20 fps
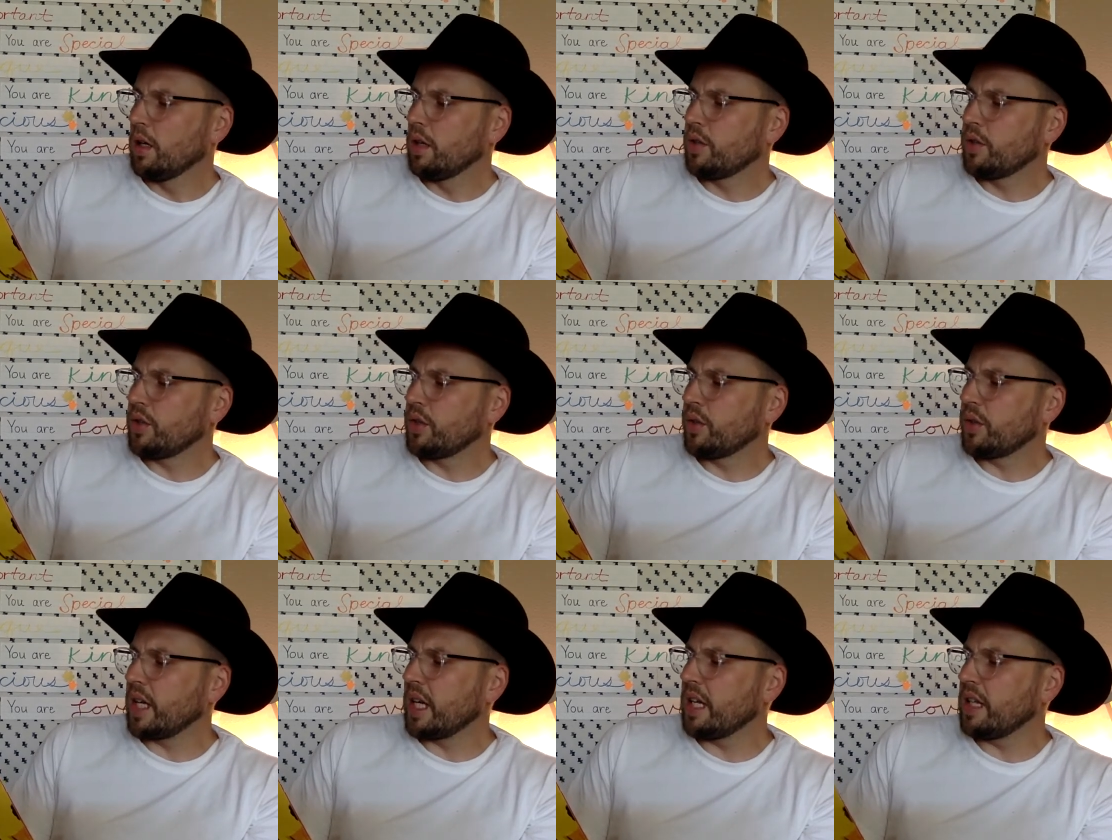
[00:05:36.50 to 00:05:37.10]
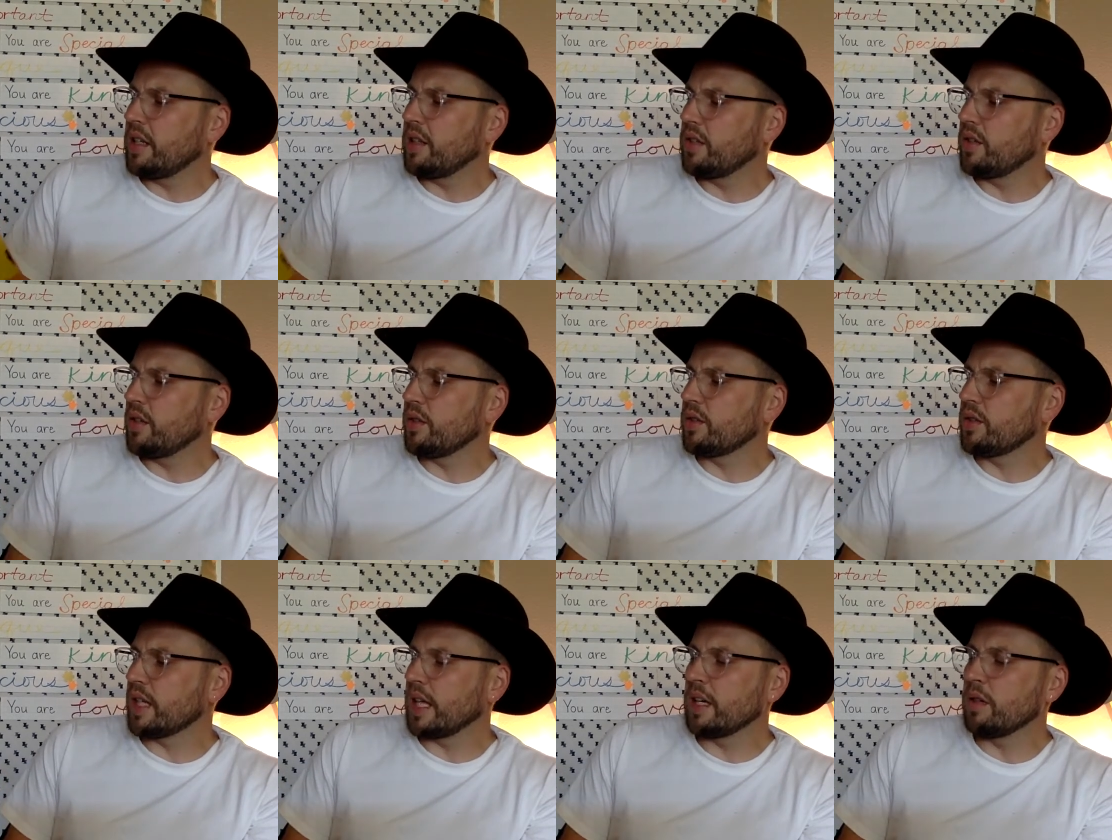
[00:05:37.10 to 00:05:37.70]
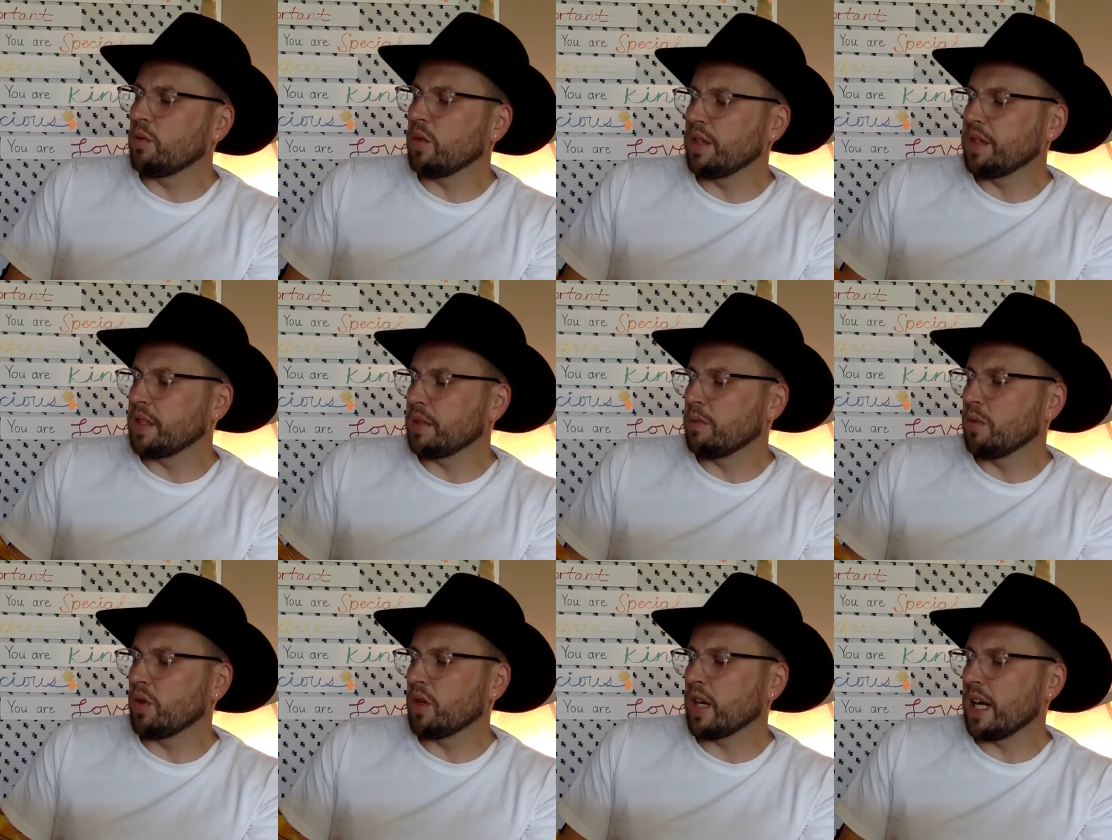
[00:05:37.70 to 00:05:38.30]
So Katie Sue sang
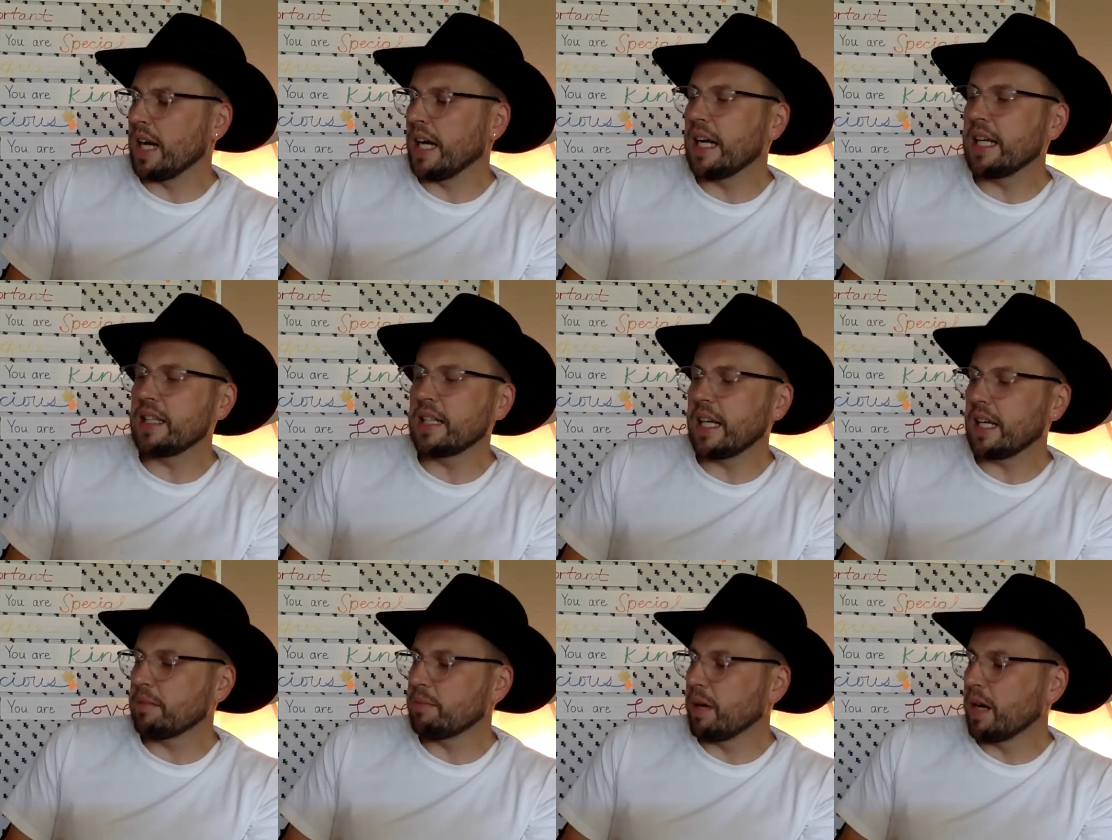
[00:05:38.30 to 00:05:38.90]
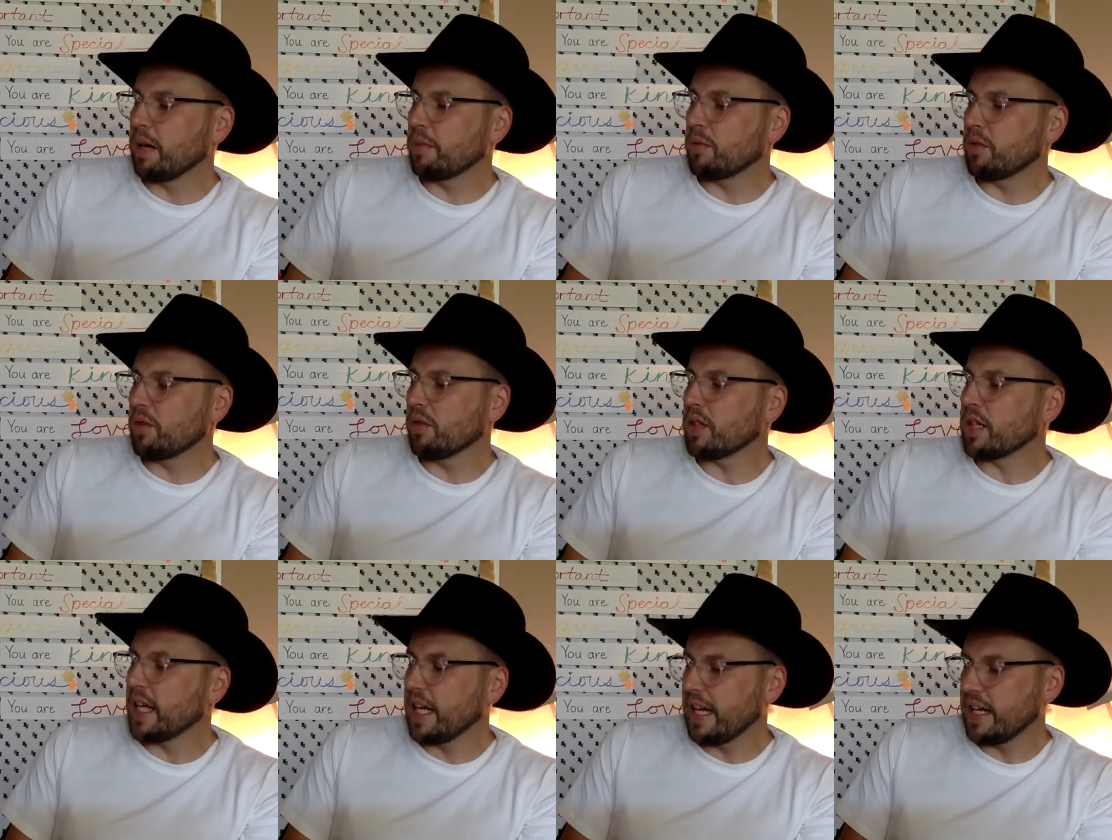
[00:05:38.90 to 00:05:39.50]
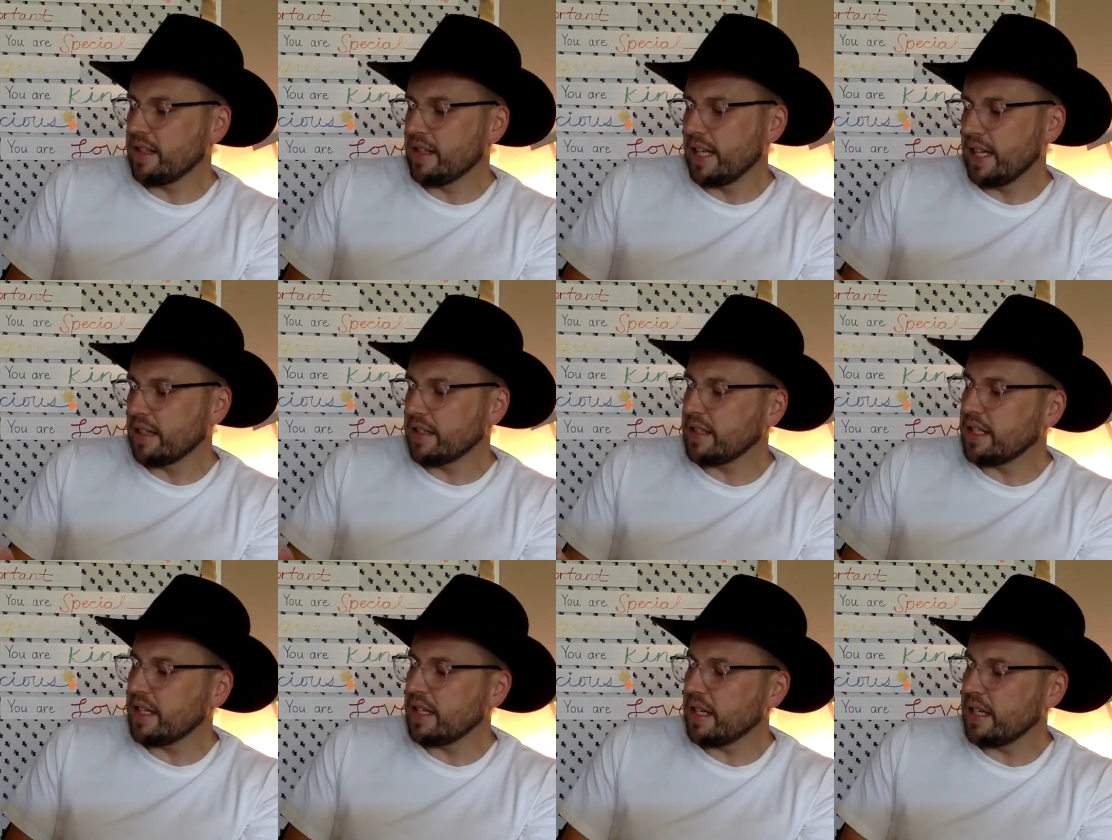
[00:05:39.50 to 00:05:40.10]
once more, I like popcorn, I
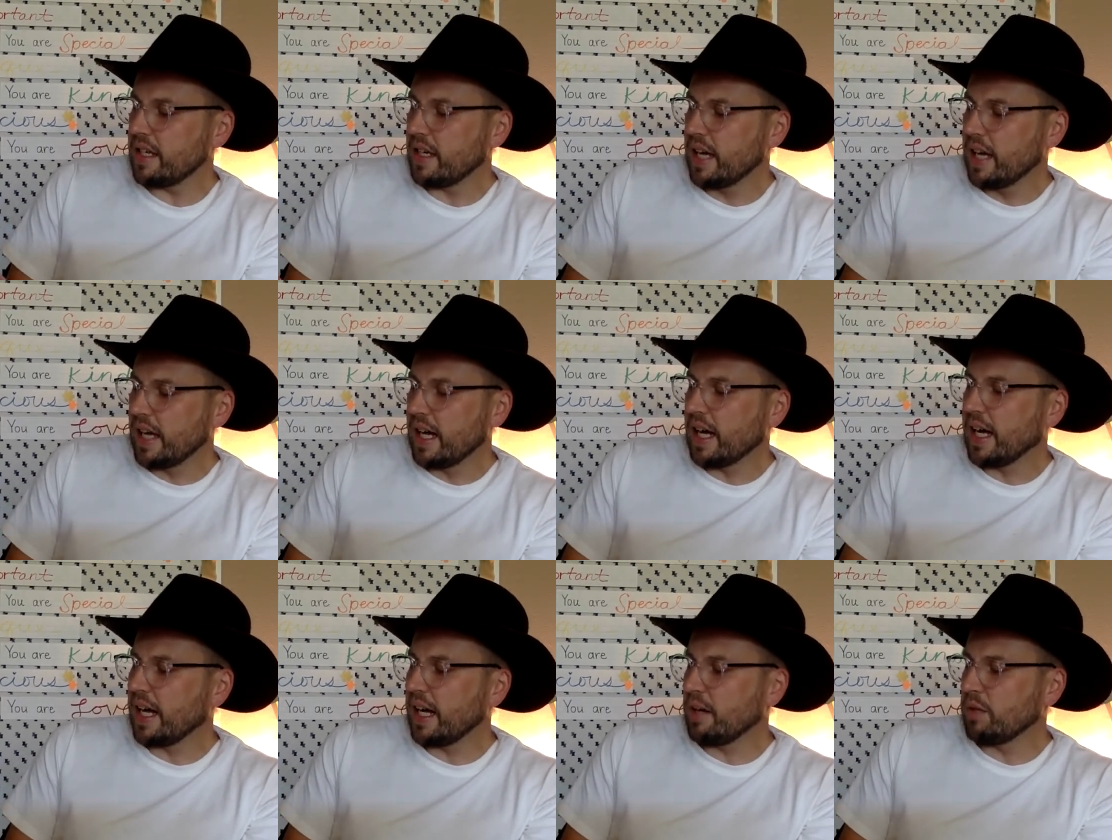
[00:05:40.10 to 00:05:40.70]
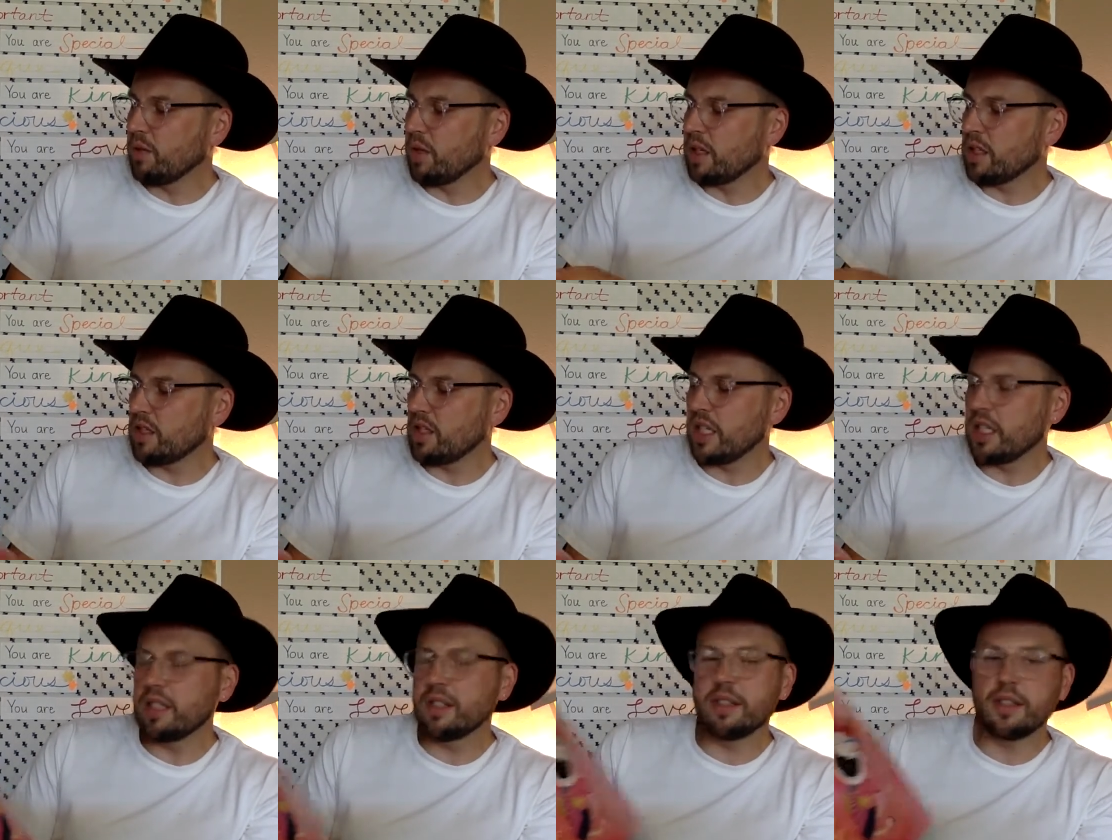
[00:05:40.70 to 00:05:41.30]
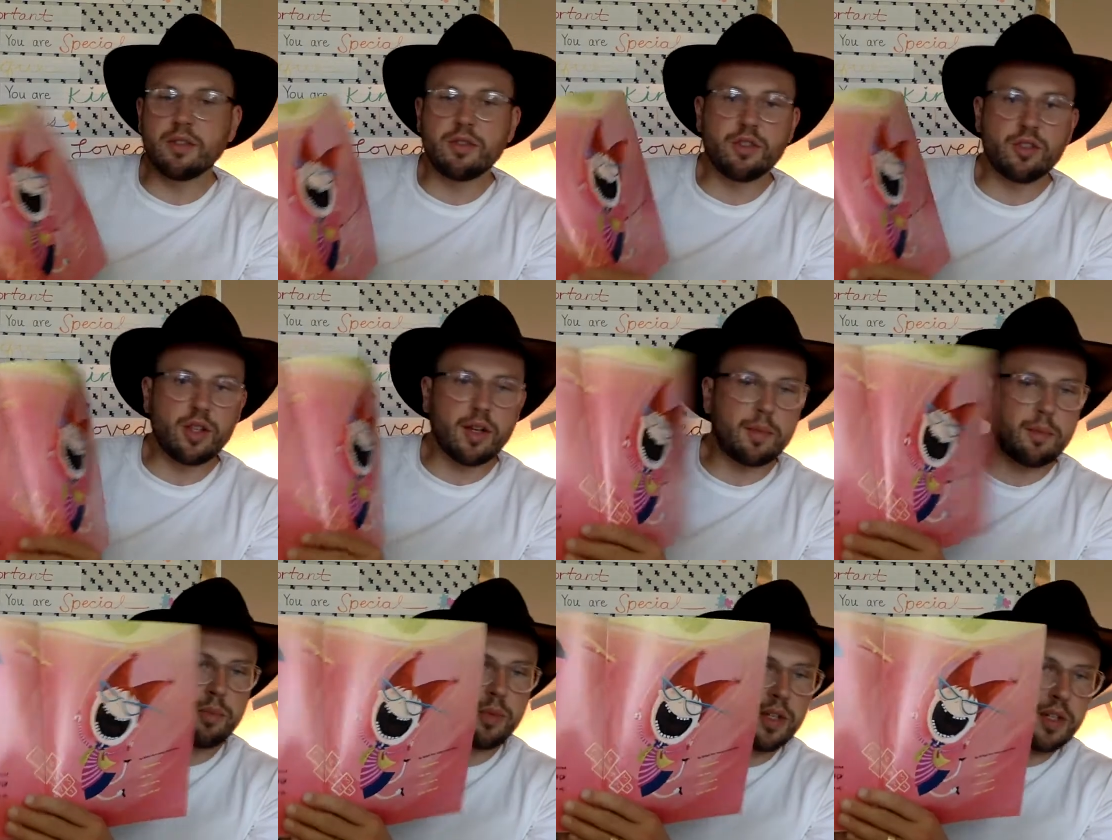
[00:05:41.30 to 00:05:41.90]
like tea, I want Jean to
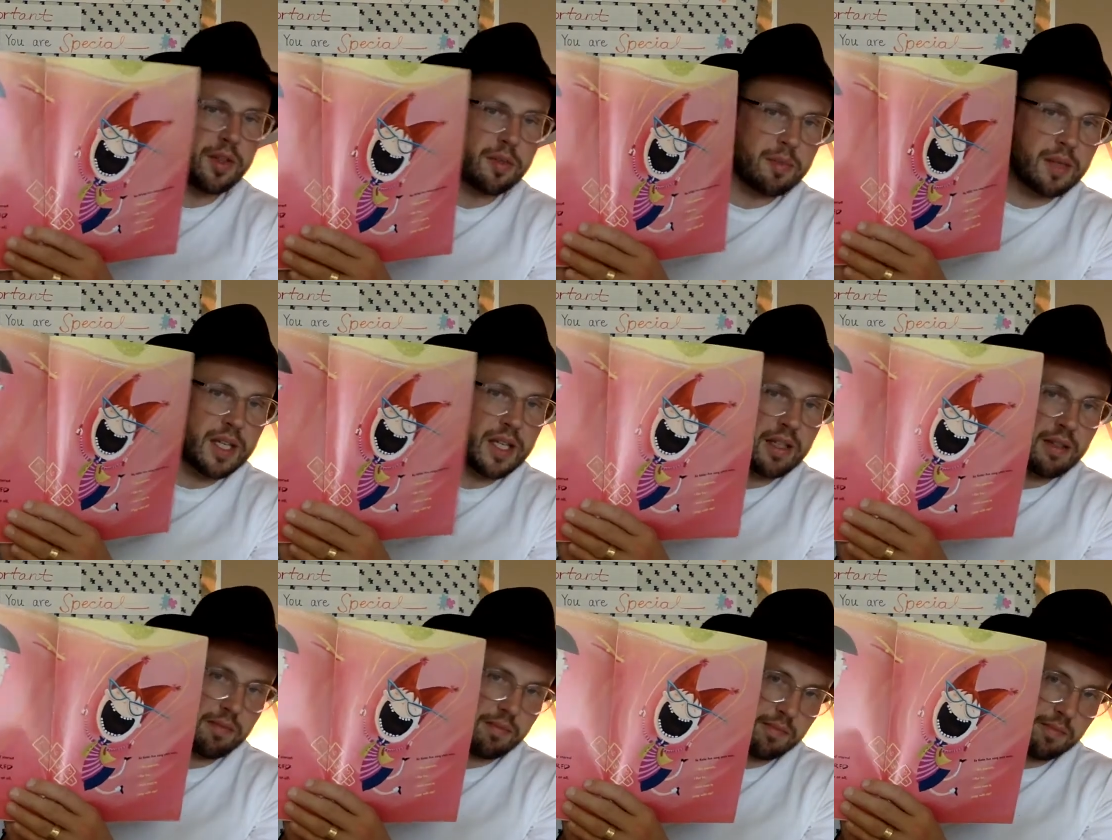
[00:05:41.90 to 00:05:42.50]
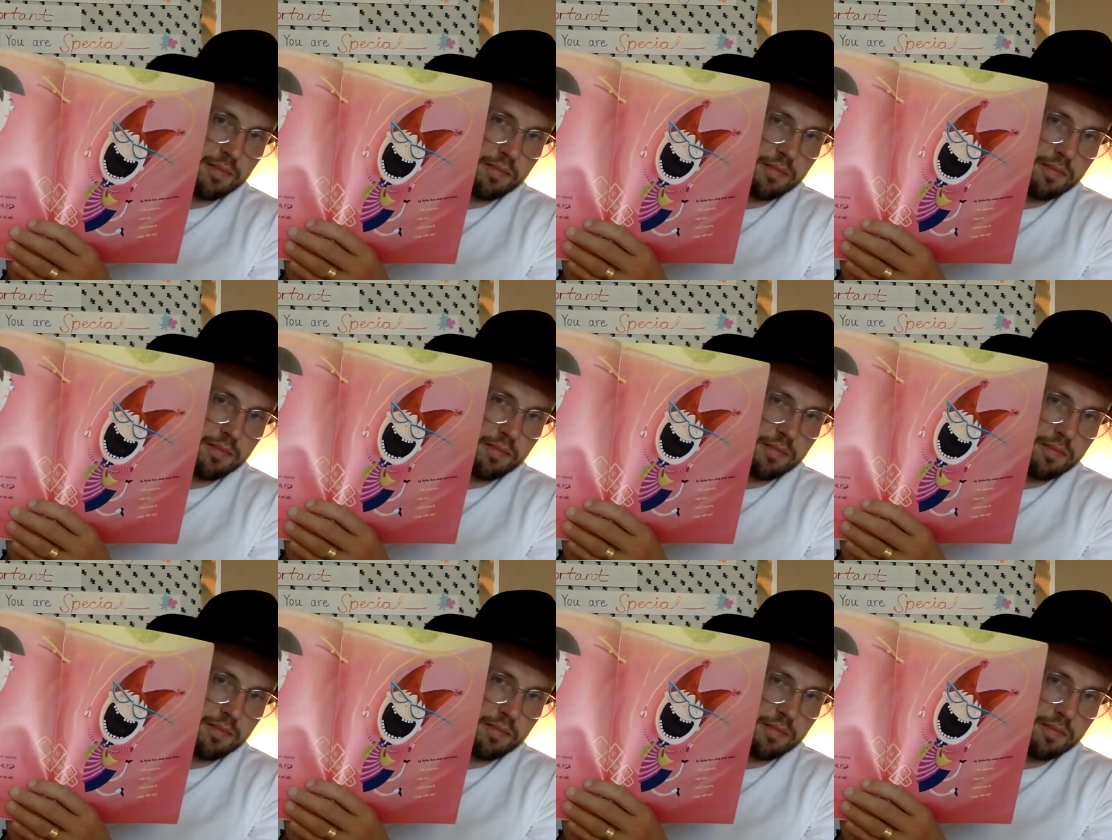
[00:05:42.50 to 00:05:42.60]
jump with me.